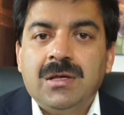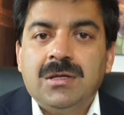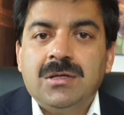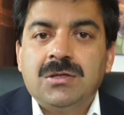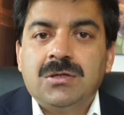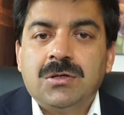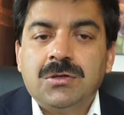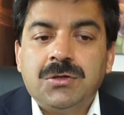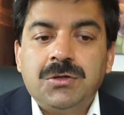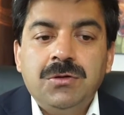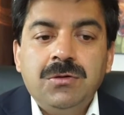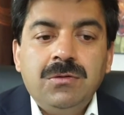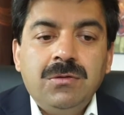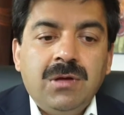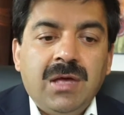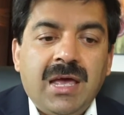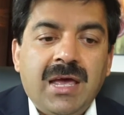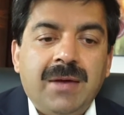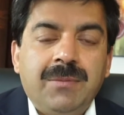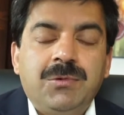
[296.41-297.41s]
So you
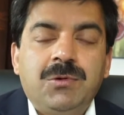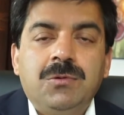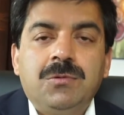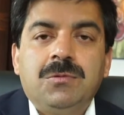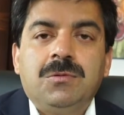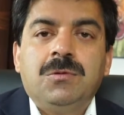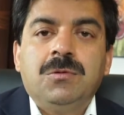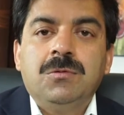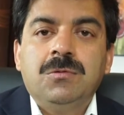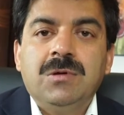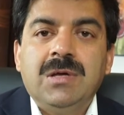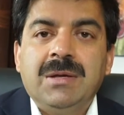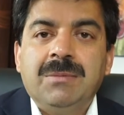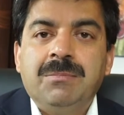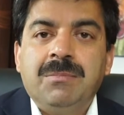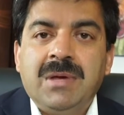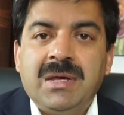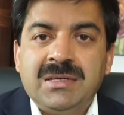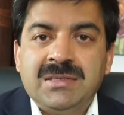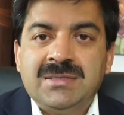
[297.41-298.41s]
have to do a
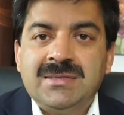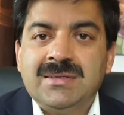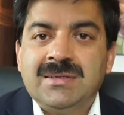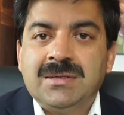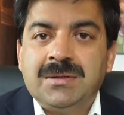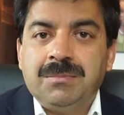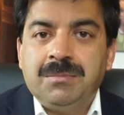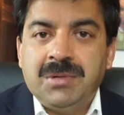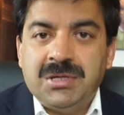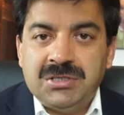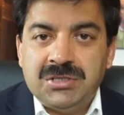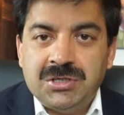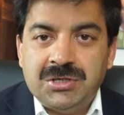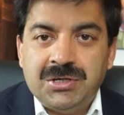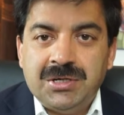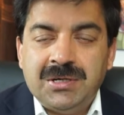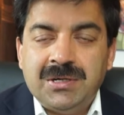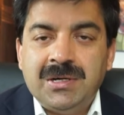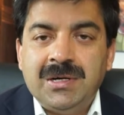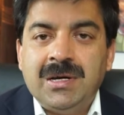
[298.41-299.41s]
major
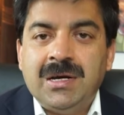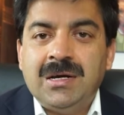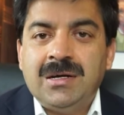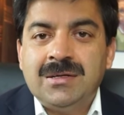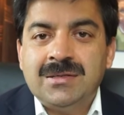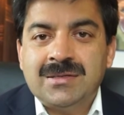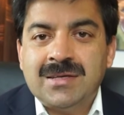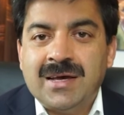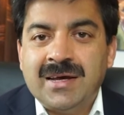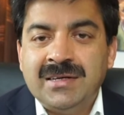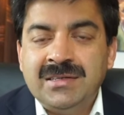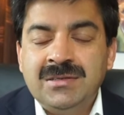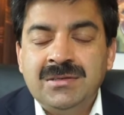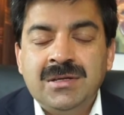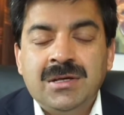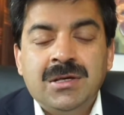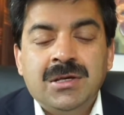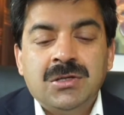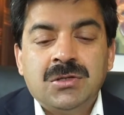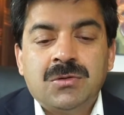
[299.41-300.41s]
redesign.
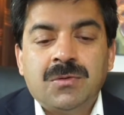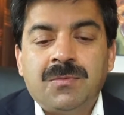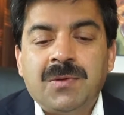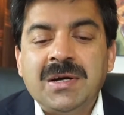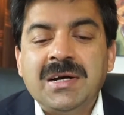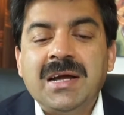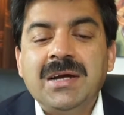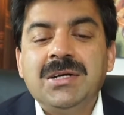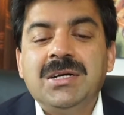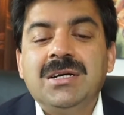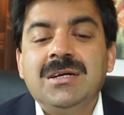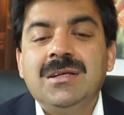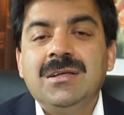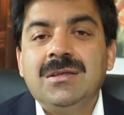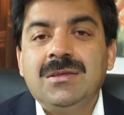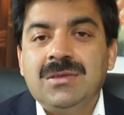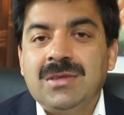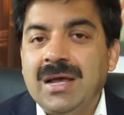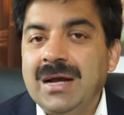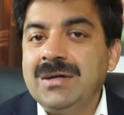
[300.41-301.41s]
So what I did
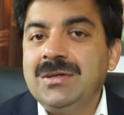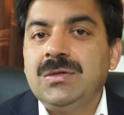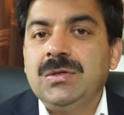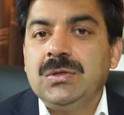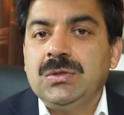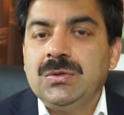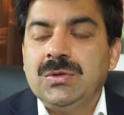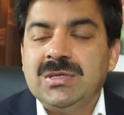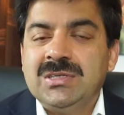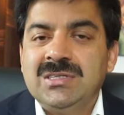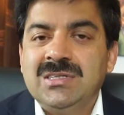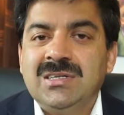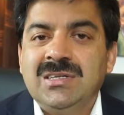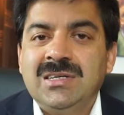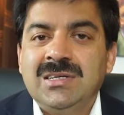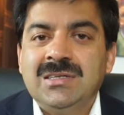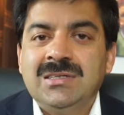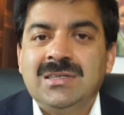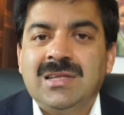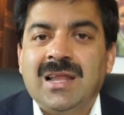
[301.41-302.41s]
in that situation
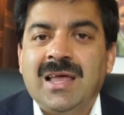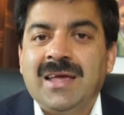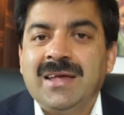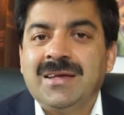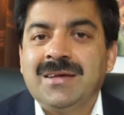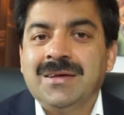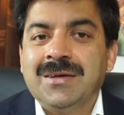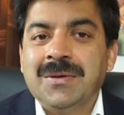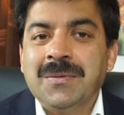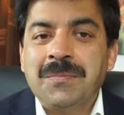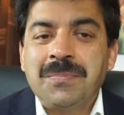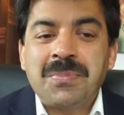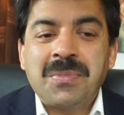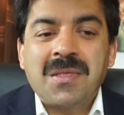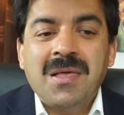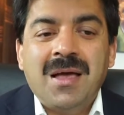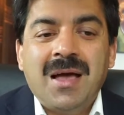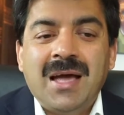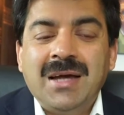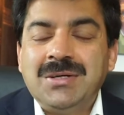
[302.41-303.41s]
is like
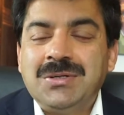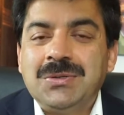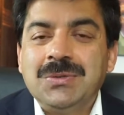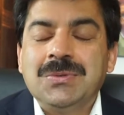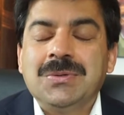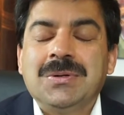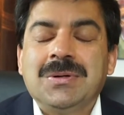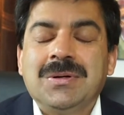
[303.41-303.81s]
I took